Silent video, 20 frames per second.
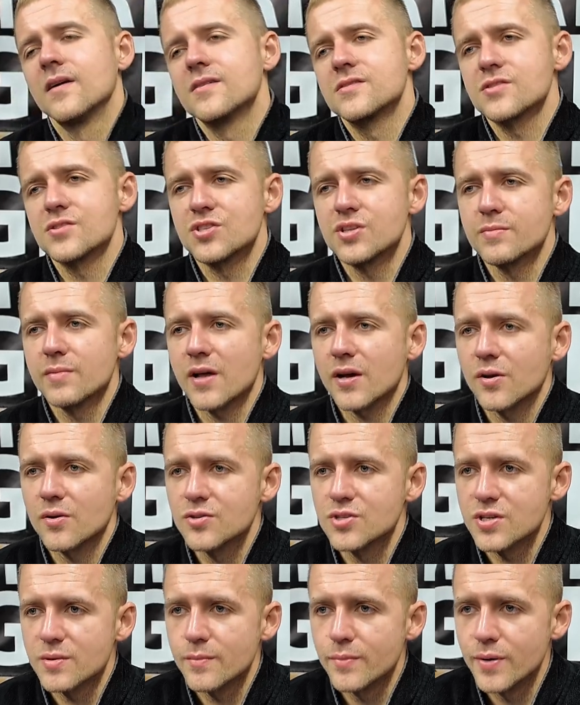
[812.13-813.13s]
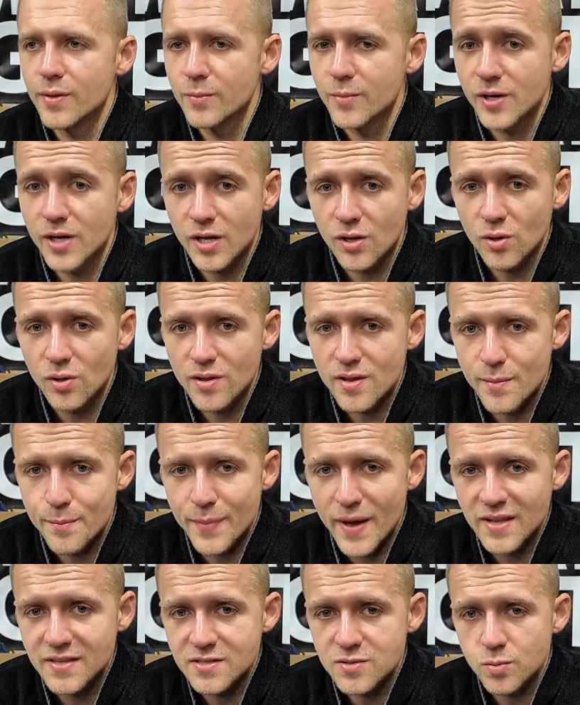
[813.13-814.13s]
So the GymLeo GymPin, we're going to call it the
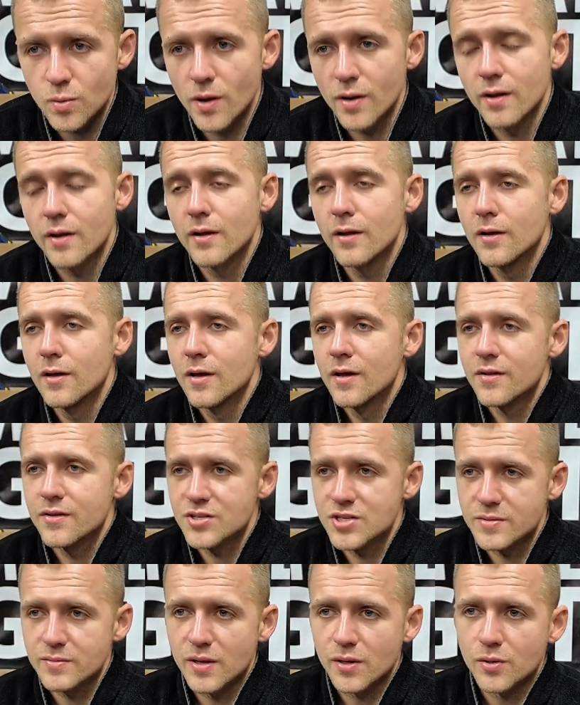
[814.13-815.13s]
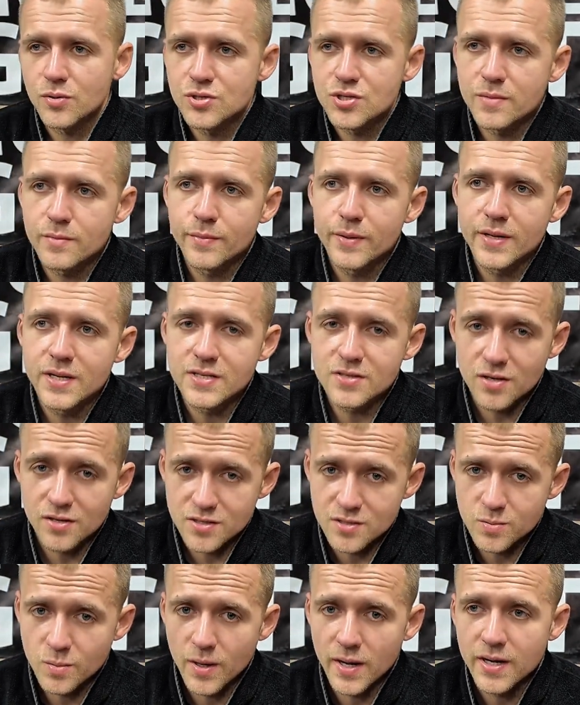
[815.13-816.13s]
bent one. The GymLeo GymPin is on
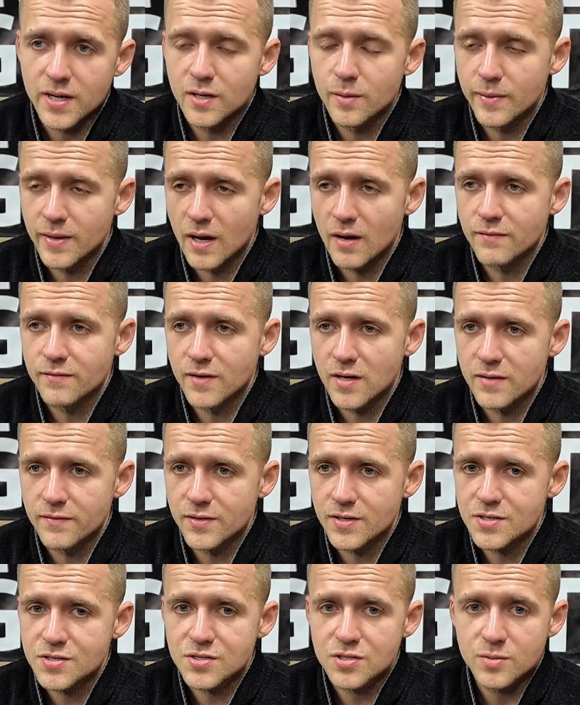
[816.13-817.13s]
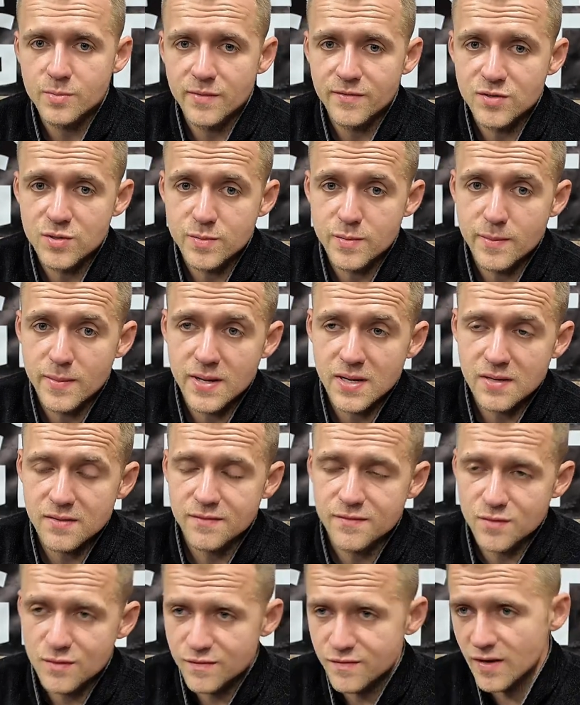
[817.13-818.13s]
its way. It'll be out very, very soon. We've just been making a
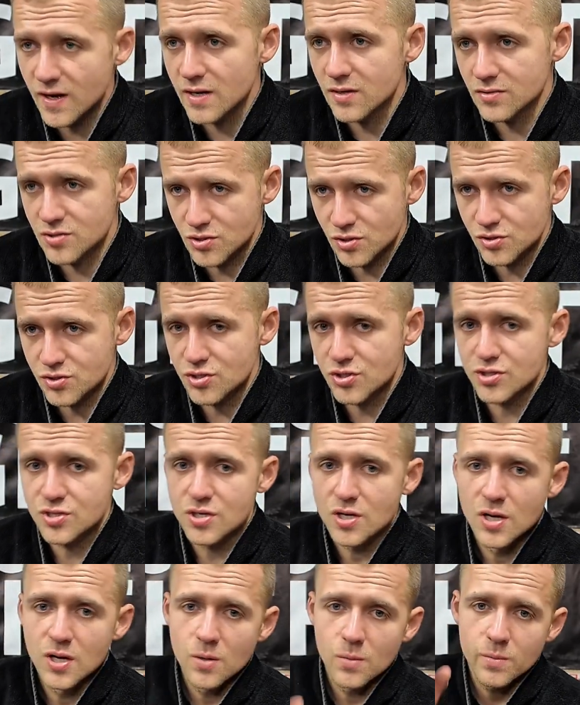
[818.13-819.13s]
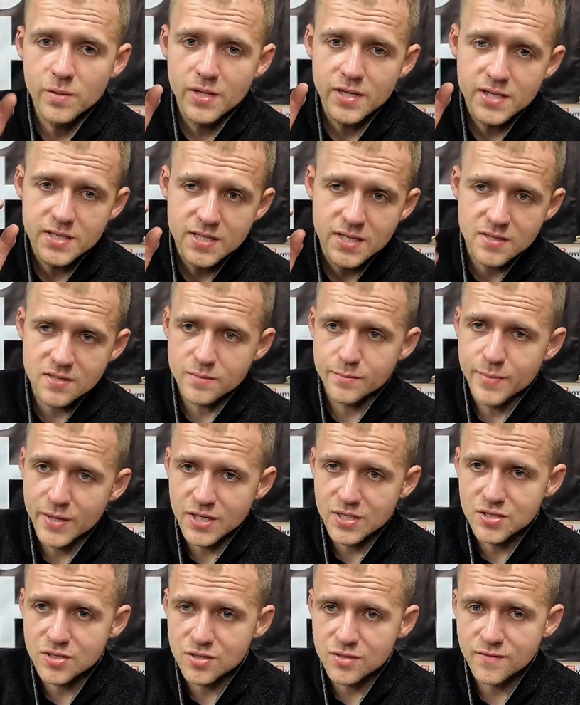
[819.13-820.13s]
few final touches. We then need to get some
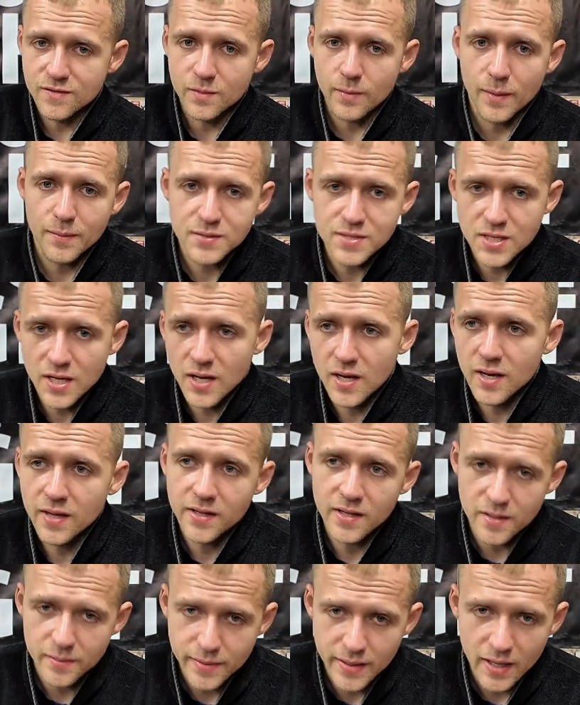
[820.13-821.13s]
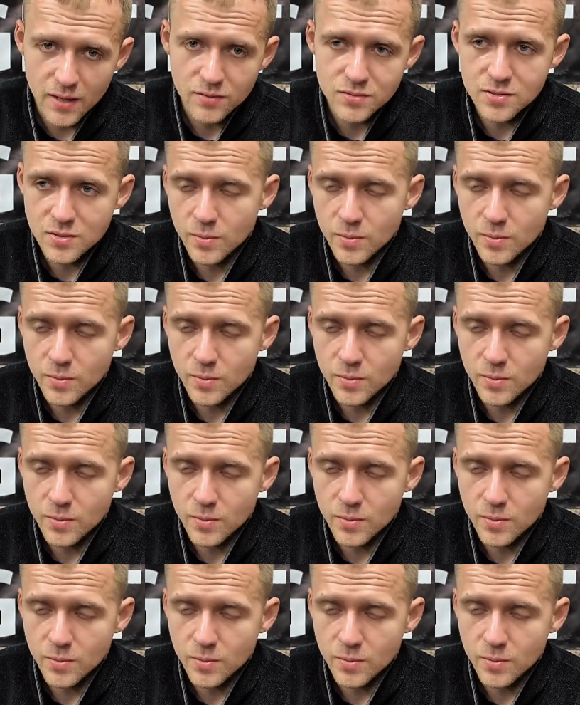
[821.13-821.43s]
pictures for the website and then it'll be out.